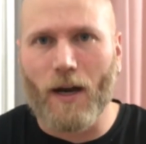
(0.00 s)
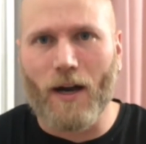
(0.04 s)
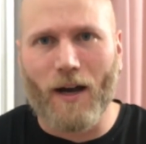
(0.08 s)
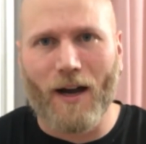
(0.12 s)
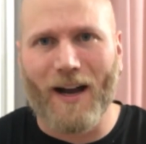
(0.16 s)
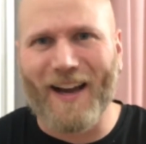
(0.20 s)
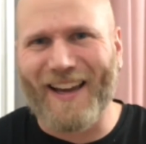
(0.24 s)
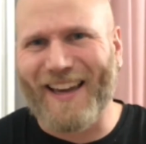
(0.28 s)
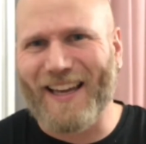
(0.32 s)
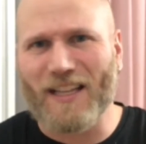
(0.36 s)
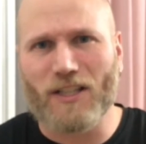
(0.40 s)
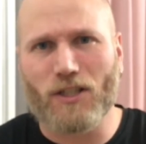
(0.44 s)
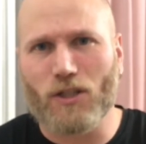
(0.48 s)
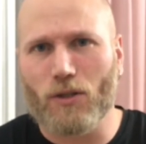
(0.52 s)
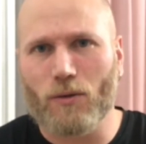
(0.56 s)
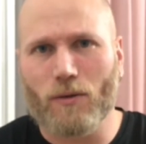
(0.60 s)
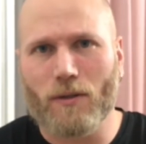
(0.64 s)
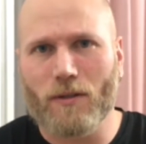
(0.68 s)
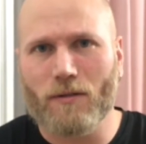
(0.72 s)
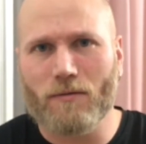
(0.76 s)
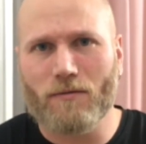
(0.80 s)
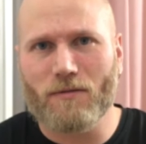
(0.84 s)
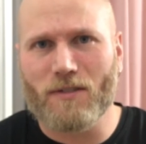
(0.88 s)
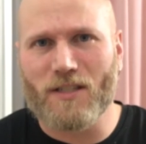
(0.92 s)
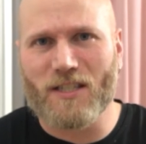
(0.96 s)
I can't do
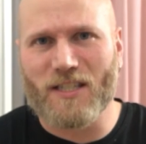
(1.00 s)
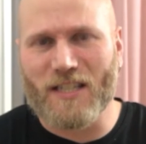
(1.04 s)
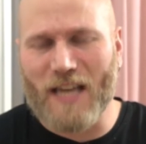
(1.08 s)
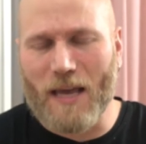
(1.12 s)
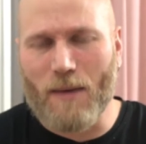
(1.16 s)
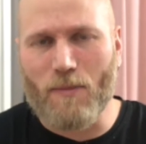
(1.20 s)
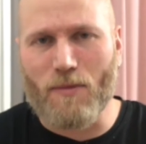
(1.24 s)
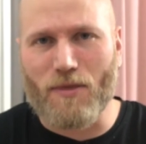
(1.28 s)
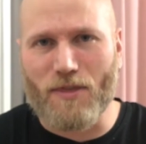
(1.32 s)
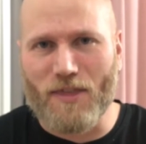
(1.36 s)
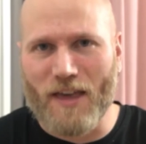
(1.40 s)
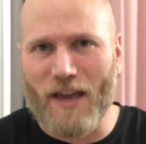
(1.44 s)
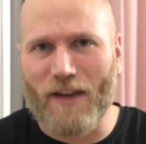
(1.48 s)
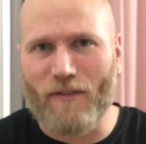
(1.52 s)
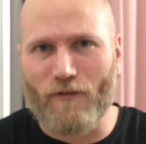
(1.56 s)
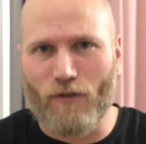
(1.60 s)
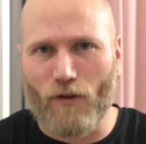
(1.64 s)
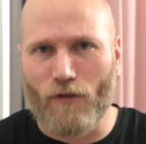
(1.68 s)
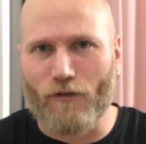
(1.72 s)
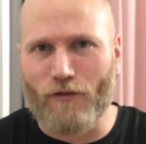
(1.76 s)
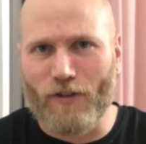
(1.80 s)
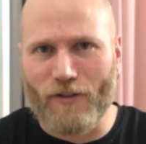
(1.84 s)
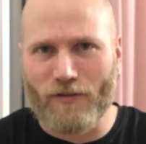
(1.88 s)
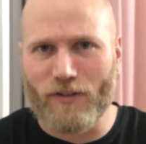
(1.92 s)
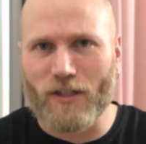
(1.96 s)
the same thing for
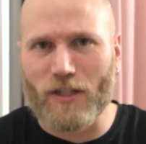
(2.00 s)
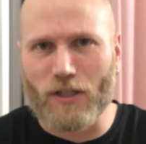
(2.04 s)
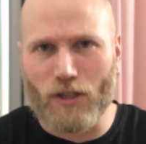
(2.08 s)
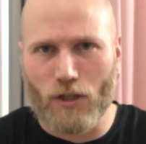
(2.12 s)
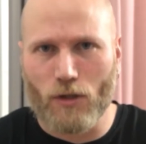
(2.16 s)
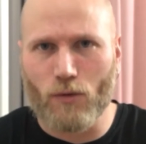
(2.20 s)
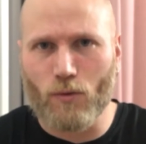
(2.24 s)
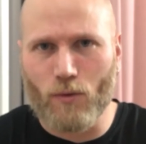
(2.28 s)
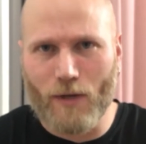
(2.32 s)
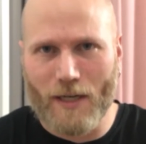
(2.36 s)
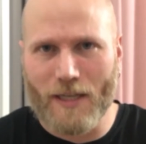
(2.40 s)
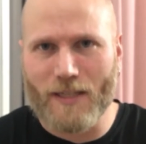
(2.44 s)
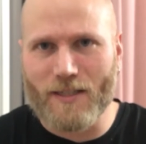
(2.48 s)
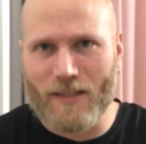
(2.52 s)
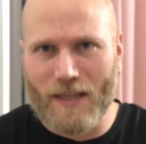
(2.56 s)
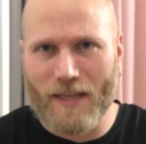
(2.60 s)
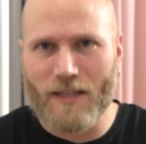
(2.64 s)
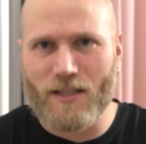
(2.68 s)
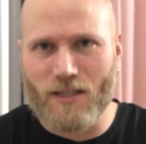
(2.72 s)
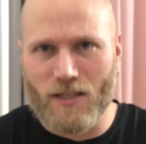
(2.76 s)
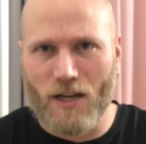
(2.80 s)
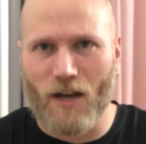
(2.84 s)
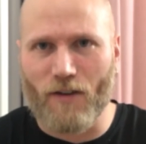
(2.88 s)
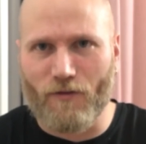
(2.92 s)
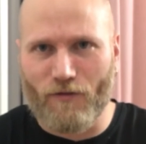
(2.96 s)
52 weeks.
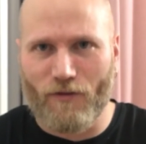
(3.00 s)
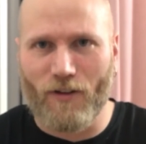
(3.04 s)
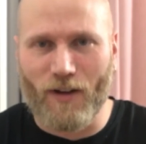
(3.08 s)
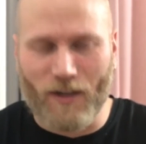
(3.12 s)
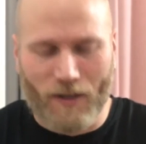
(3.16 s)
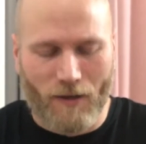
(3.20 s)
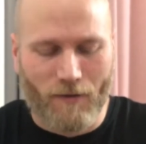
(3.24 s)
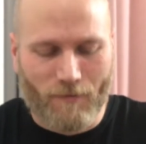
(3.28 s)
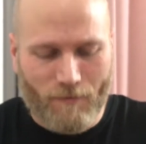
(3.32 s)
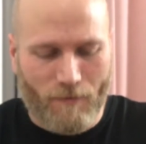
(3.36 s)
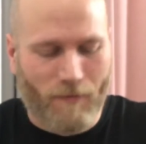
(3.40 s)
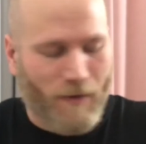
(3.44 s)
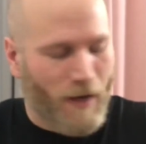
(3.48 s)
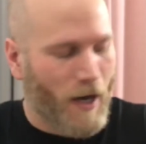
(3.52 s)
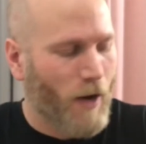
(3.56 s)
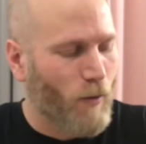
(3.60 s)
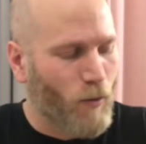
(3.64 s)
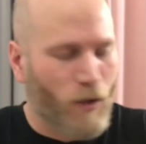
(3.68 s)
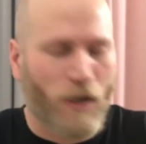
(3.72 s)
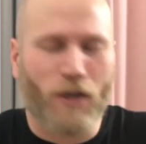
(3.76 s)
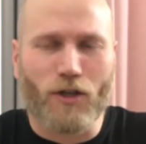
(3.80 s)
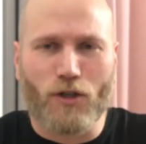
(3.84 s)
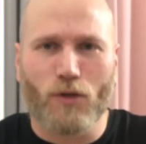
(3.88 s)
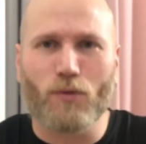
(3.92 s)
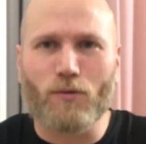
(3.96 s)
That's not fun. I
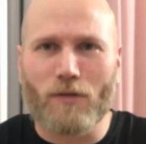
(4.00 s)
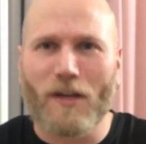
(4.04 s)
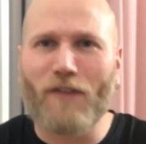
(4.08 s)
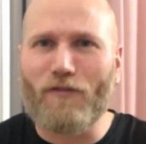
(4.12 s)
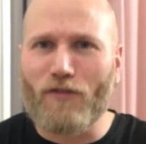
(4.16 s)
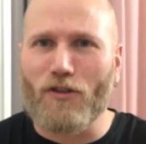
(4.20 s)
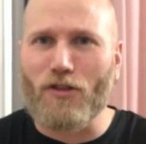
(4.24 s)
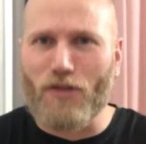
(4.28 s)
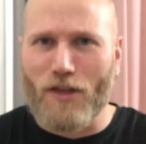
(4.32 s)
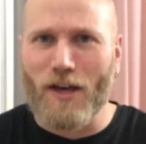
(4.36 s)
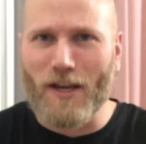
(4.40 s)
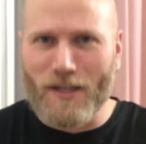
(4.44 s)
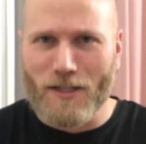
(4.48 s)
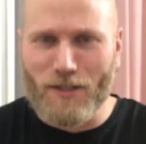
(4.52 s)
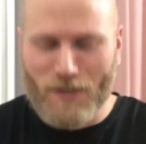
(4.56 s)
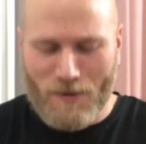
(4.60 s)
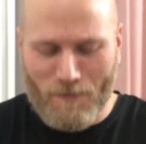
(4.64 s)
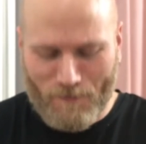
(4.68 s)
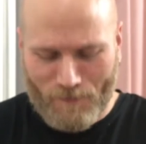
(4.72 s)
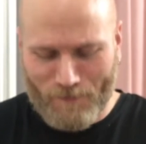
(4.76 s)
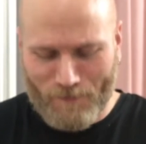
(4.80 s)
want to do different things.